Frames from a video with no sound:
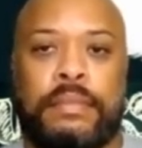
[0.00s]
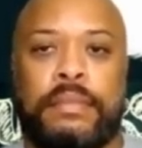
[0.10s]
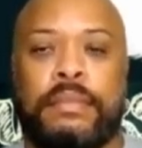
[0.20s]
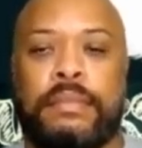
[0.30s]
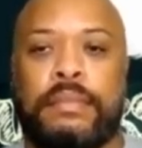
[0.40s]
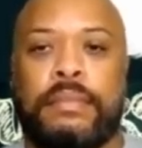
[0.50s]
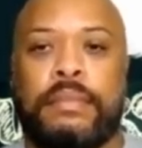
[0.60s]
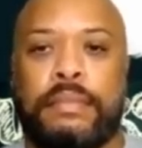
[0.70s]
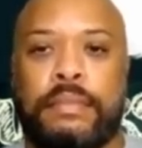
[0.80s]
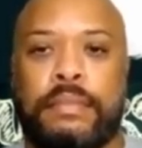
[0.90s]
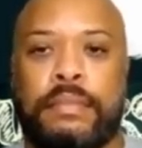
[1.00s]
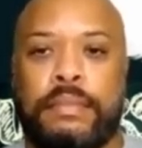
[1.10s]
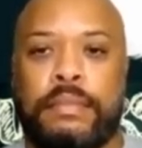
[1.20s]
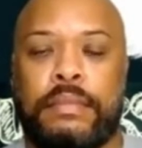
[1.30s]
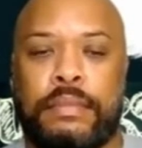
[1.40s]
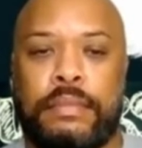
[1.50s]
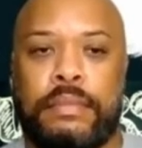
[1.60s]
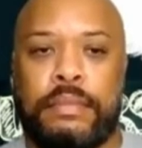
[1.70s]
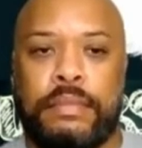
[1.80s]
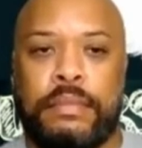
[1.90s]

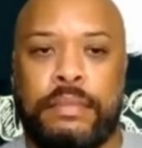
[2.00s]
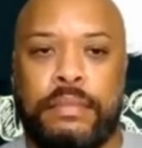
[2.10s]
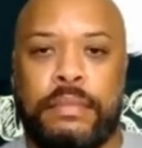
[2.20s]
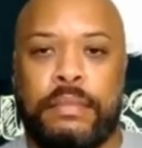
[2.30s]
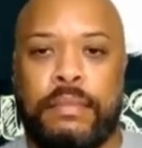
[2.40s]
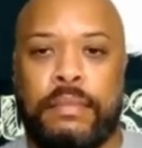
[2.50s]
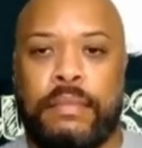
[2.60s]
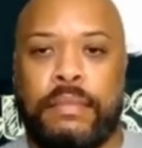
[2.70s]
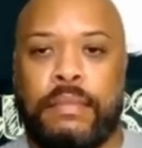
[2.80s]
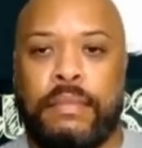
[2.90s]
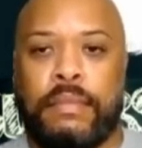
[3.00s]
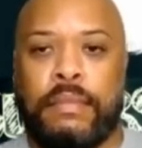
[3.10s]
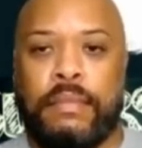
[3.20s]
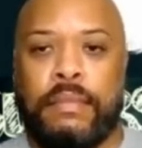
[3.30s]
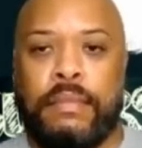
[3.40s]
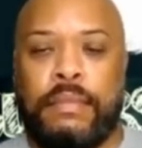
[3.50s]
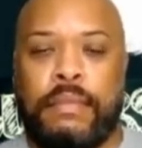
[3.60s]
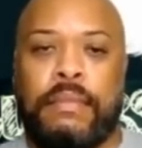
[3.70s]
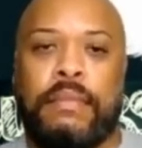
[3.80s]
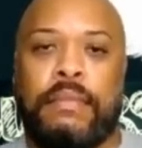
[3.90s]

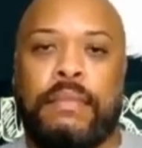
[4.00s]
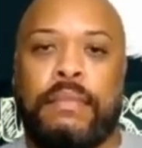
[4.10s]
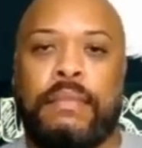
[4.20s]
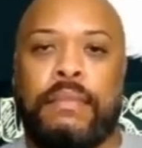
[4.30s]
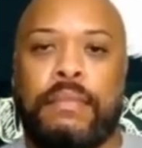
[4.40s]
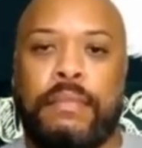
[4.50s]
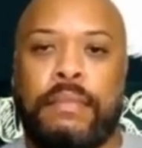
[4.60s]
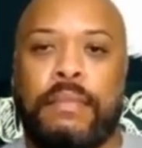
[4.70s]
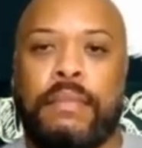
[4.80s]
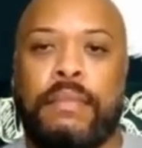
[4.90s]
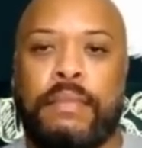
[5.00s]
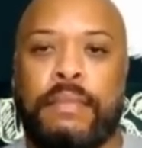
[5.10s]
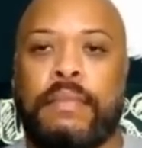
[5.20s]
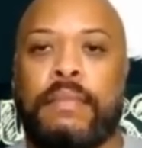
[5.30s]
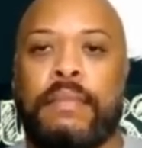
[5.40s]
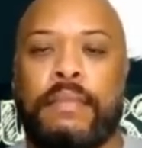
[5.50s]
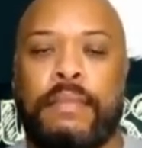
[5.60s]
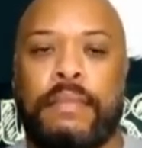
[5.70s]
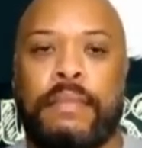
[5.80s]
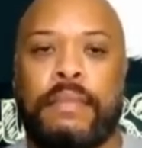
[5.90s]

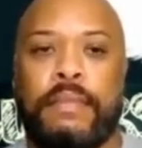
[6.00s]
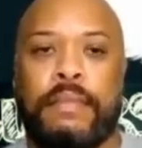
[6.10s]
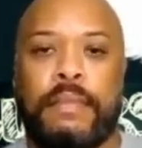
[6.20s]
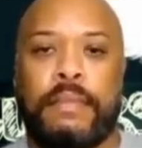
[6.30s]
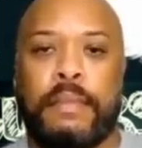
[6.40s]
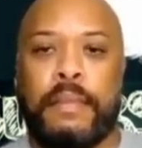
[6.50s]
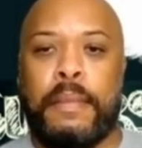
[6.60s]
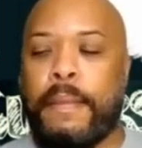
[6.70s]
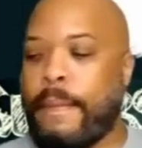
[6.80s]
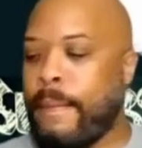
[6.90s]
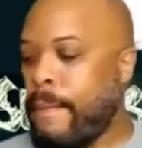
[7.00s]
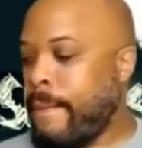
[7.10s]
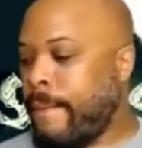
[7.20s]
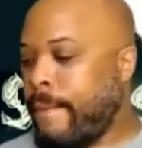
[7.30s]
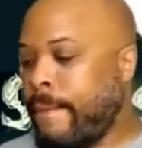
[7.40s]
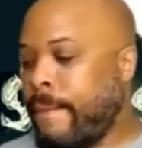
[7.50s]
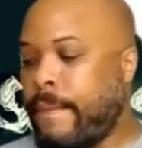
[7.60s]
(not speaking)